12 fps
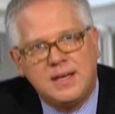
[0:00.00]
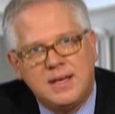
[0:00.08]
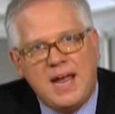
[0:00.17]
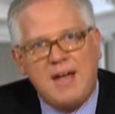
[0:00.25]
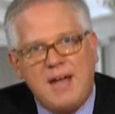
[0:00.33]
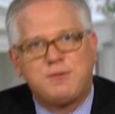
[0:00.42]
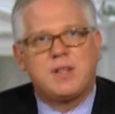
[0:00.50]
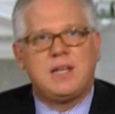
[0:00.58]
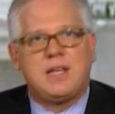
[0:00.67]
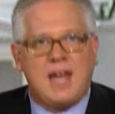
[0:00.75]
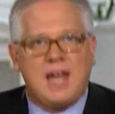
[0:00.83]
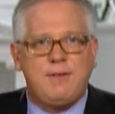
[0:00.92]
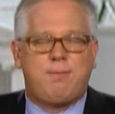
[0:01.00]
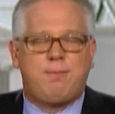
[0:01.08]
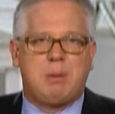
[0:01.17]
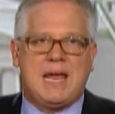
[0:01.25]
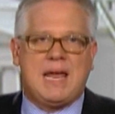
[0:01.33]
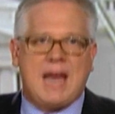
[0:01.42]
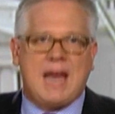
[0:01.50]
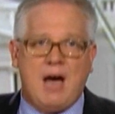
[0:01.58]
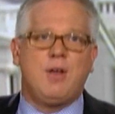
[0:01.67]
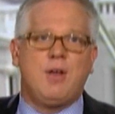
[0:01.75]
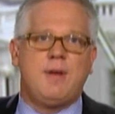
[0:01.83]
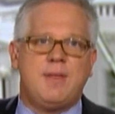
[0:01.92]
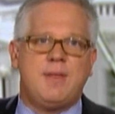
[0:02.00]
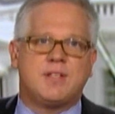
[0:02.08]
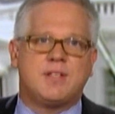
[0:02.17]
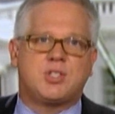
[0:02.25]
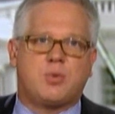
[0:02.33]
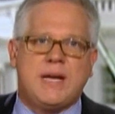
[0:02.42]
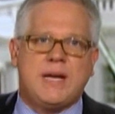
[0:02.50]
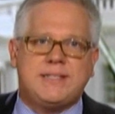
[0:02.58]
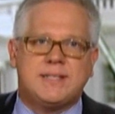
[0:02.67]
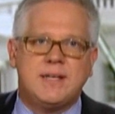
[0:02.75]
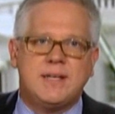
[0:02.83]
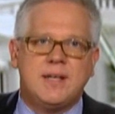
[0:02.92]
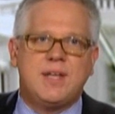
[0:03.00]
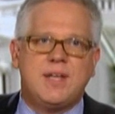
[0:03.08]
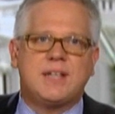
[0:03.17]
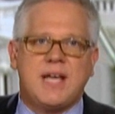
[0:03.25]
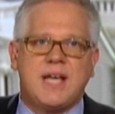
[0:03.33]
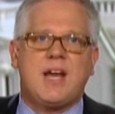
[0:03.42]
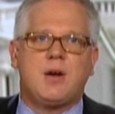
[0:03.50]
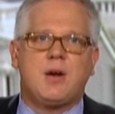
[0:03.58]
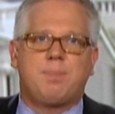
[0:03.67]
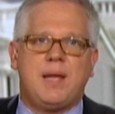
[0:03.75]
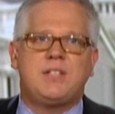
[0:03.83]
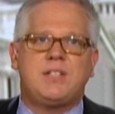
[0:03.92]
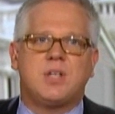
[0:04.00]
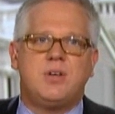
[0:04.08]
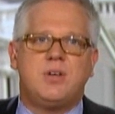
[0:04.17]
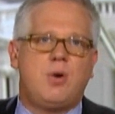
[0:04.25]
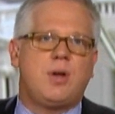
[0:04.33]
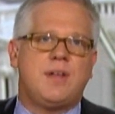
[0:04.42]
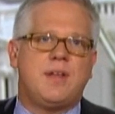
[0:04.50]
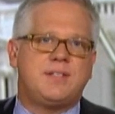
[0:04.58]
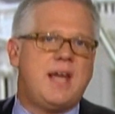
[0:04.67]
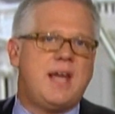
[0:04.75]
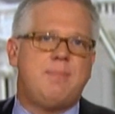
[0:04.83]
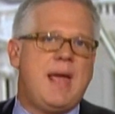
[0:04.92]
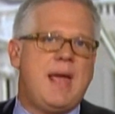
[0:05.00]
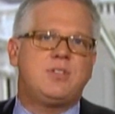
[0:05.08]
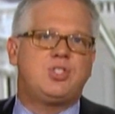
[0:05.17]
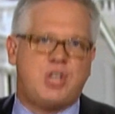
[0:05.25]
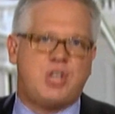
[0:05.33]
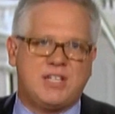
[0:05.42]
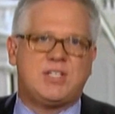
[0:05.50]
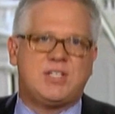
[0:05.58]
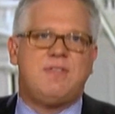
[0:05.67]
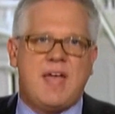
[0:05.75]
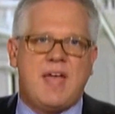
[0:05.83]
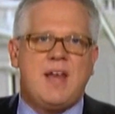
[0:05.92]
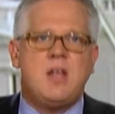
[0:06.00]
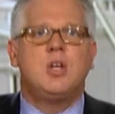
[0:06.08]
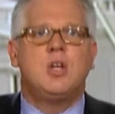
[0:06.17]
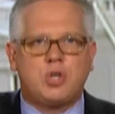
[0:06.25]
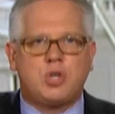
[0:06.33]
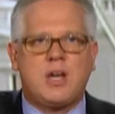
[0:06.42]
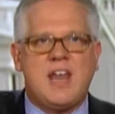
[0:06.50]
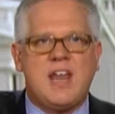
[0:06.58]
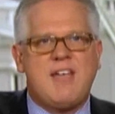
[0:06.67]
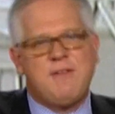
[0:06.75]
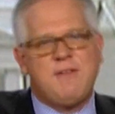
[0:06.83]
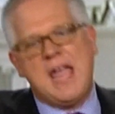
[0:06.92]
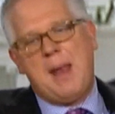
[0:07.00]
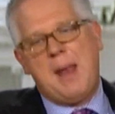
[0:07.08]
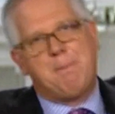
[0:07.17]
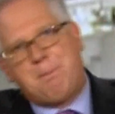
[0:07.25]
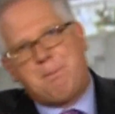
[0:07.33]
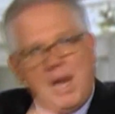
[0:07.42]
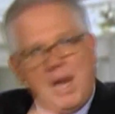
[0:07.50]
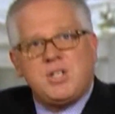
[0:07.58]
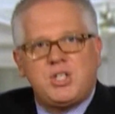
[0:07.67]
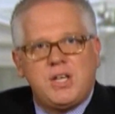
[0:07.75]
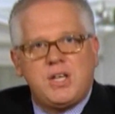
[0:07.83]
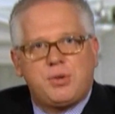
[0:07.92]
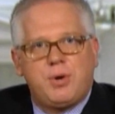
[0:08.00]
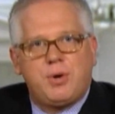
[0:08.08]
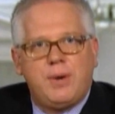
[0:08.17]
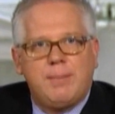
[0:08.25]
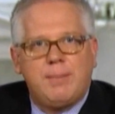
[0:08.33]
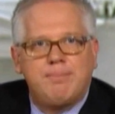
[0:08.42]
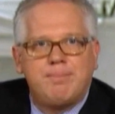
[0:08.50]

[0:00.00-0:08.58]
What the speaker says: After the life bled out of him in the street, the attacker placed a note on the dead man's chest and then took a knife and plunged it through him.